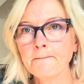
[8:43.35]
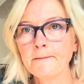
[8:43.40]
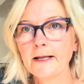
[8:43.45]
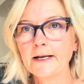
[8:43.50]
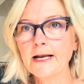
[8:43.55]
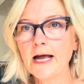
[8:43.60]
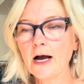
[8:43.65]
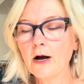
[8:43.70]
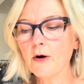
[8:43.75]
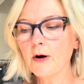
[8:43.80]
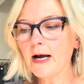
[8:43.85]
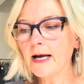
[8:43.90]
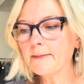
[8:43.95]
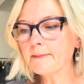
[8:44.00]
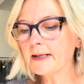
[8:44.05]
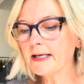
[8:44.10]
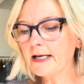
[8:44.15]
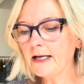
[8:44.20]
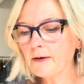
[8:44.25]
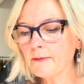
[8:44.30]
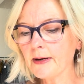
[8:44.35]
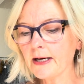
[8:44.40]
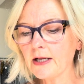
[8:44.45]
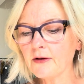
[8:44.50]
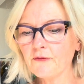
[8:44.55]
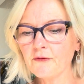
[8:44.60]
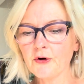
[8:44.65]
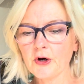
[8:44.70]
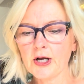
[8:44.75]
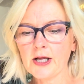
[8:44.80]
Now I'm getting ready
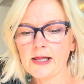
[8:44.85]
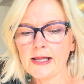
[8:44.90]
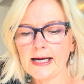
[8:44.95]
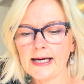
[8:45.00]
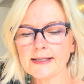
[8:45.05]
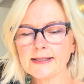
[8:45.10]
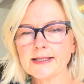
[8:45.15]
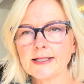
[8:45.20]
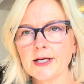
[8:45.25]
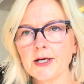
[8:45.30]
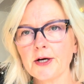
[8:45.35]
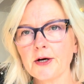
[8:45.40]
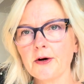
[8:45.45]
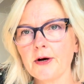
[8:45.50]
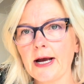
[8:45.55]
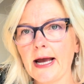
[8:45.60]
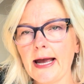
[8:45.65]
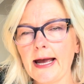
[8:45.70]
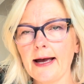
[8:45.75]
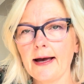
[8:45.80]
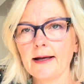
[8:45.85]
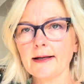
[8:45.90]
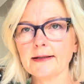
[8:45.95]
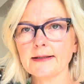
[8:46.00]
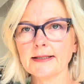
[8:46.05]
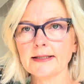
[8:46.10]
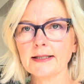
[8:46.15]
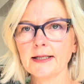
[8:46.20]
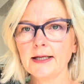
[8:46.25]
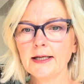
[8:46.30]
for a class here
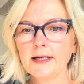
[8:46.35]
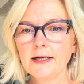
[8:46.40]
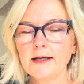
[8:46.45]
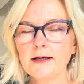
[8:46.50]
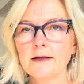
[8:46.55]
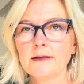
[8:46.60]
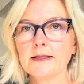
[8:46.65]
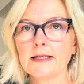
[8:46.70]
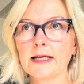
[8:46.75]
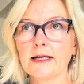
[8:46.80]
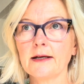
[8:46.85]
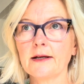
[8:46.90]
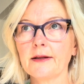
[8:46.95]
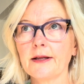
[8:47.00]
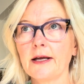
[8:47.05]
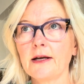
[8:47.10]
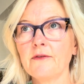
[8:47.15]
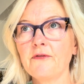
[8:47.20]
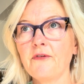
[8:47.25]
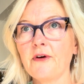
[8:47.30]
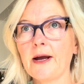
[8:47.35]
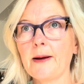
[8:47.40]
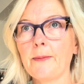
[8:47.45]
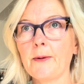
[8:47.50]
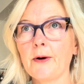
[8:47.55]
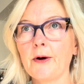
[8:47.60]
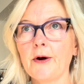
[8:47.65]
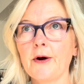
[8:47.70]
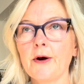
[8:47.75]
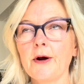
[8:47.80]
at Dandelion
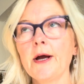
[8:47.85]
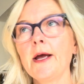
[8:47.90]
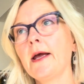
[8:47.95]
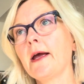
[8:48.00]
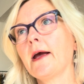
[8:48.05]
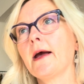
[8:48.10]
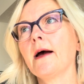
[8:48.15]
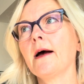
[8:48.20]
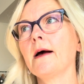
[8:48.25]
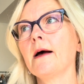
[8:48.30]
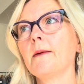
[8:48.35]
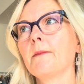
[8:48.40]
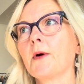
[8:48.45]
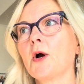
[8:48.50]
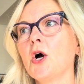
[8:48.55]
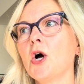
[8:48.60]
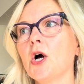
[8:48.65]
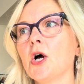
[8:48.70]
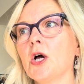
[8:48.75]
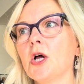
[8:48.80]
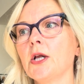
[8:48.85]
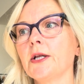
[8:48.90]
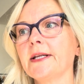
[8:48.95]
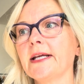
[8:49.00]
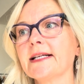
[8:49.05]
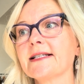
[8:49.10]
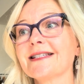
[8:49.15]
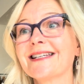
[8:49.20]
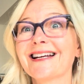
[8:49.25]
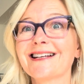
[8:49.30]
Fiber
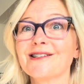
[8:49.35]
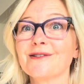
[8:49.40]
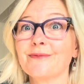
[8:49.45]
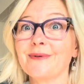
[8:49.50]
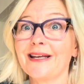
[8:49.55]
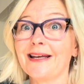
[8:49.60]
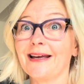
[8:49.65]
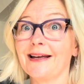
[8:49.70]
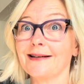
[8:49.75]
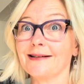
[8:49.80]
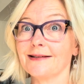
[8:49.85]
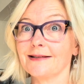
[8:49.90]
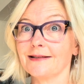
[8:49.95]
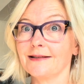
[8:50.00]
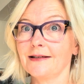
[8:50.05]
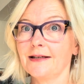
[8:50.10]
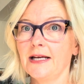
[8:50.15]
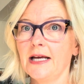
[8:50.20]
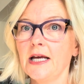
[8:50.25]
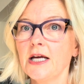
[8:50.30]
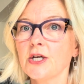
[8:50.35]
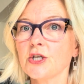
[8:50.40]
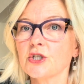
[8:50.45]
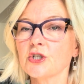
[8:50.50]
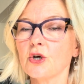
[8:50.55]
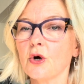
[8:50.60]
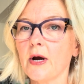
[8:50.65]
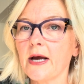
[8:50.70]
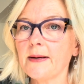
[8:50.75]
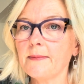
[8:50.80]
it's next weekend.
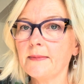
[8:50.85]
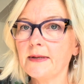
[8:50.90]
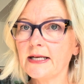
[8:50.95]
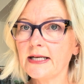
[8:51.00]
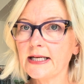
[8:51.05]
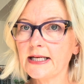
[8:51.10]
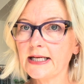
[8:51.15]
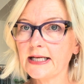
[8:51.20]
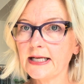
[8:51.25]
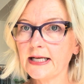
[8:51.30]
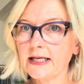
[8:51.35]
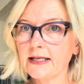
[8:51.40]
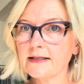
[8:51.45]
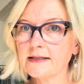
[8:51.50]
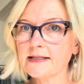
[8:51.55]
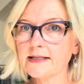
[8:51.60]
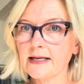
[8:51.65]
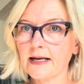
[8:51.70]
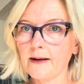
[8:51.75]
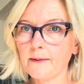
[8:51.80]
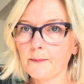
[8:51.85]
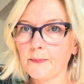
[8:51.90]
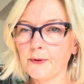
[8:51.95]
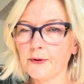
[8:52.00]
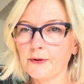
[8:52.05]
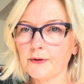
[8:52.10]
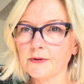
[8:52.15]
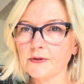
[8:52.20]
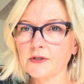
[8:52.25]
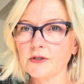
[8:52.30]
So I'm knitting
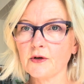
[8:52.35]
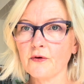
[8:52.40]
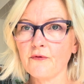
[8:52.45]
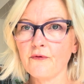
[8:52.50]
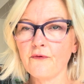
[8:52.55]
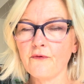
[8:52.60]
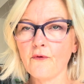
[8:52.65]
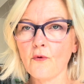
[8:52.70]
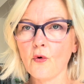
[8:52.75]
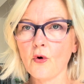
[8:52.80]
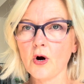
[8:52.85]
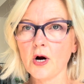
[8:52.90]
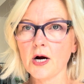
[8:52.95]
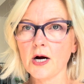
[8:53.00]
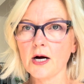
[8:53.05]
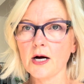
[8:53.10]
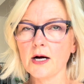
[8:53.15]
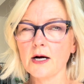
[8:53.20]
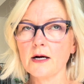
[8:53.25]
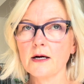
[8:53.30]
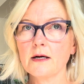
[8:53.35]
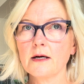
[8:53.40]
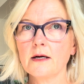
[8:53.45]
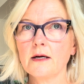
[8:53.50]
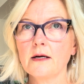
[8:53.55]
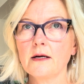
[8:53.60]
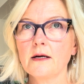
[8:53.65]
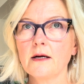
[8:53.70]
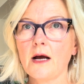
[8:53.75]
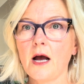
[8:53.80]
samples for
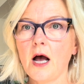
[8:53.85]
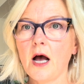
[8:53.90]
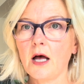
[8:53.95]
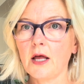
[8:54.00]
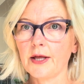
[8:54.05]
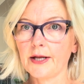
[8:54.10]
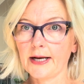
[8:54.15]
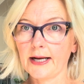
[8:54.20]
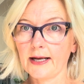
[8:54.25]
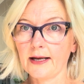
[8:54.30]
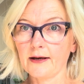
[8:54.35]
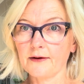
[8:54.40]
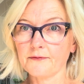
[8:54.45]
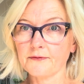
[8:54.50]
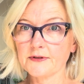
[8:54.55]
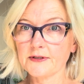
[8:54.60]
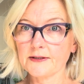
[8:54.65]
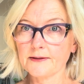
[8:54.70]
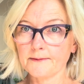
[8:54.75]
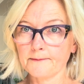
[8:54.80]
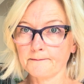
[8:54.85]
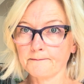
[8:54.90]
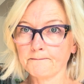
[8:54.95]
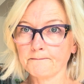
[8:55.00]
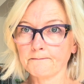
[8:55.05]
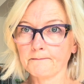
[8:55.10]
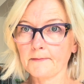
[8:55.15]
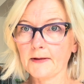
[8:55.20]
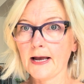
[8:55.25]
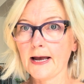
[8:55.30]
holiday gifts,
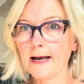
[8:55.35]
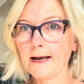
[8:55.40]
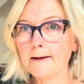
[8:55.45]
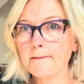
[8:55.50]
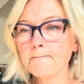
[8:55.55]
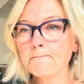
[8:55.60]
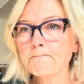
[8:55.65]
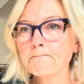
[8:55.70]
okay?